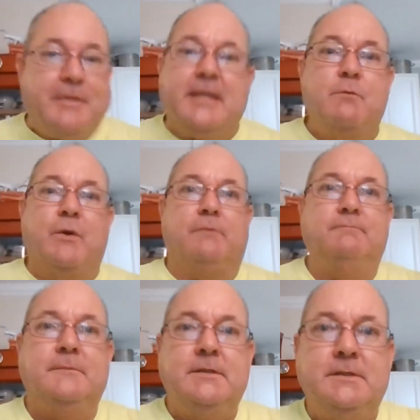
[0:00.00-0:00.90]
think he will.
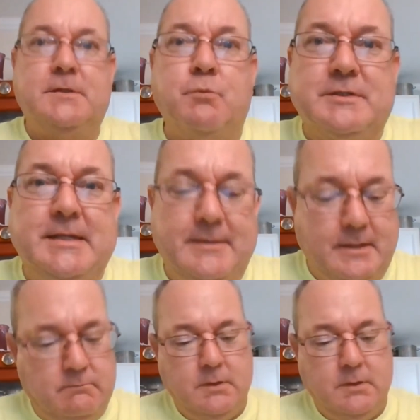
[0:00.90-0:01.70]
So we'll see there.